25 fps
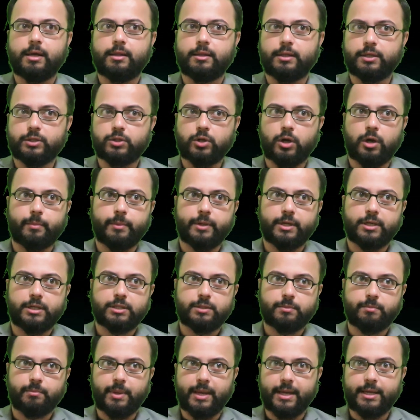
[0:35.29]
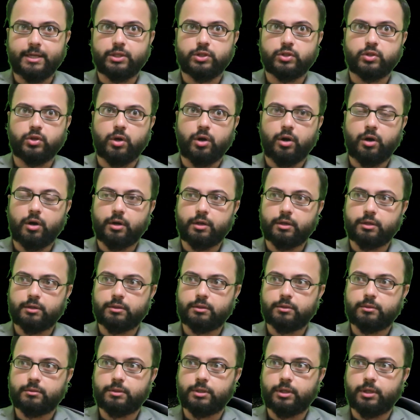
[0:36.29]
these topics based on